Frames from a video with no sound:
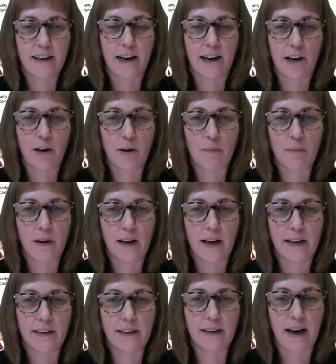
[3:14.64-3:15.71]

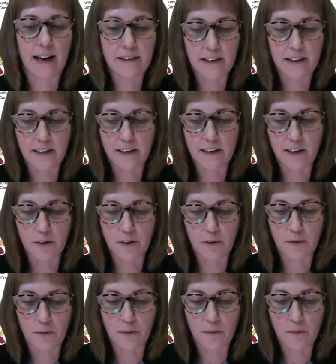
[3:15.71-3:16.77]
And I think, you
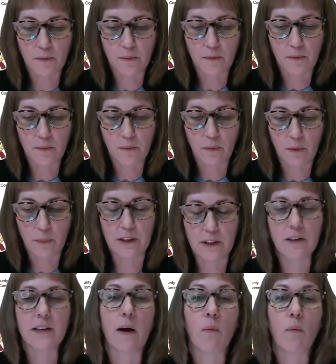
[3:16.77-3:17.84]
know, when we
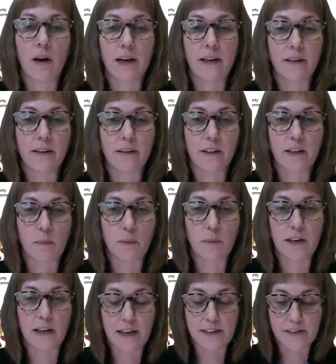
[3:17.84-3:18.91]
look at what the
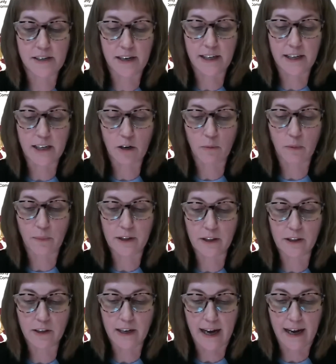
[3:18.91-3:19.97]
community has done here, when we
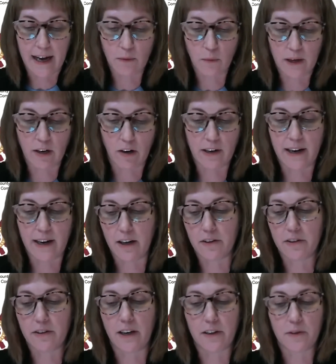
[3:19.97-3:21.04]
look at what Arnett
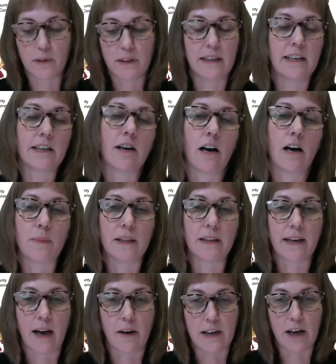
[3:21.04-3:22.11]
Health, Guthrie, LECOM, and
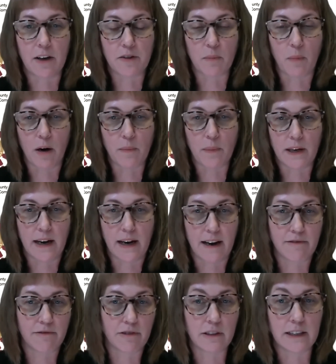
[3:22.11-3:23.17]
the County Health Department
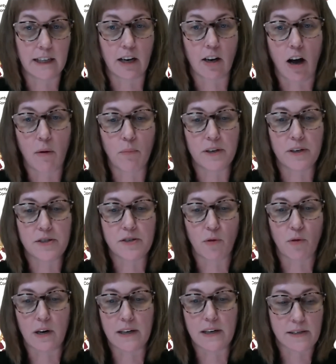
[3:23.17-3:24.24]
have really accomplished
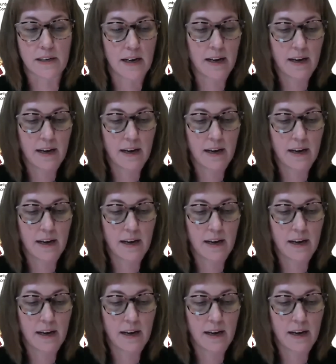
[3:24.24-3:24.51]
for us,